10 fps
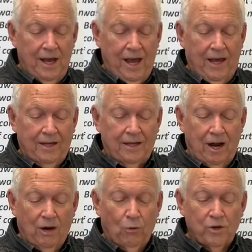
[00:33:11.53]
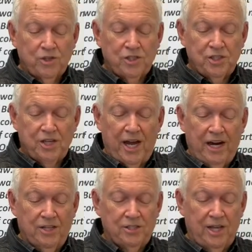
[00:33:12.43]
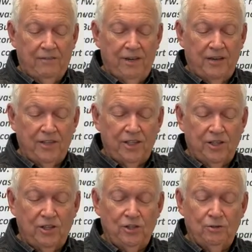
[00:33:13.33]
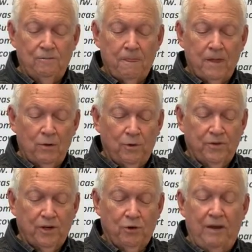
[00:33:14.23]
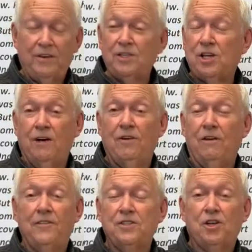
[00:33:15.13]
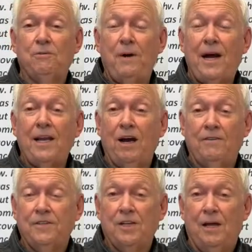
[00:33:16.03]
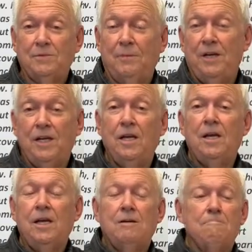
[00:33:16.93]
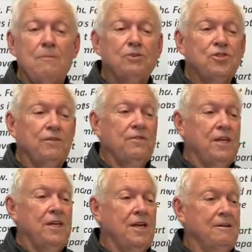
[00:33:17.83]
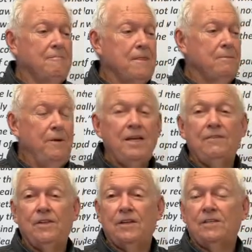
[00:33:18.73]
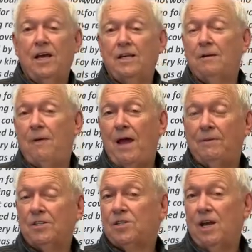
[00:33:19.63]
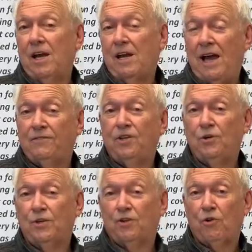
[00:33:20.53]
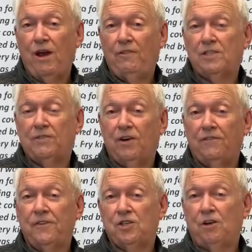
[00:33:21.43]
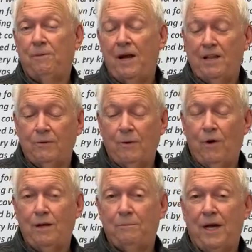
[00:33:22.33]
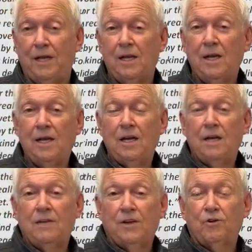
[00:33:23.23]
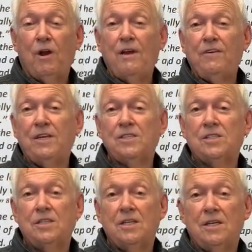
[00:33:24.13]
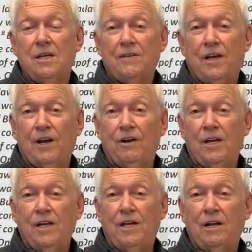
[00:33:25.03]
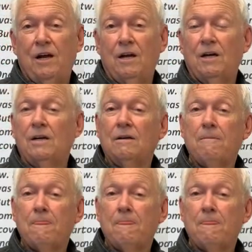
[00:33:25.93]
And our worst desires have nothing to do with the cravings of our physical body oftentimes. I mean, many of the Ten Commandments have to do with cravings of our physical body that we want, but the cravings that are in our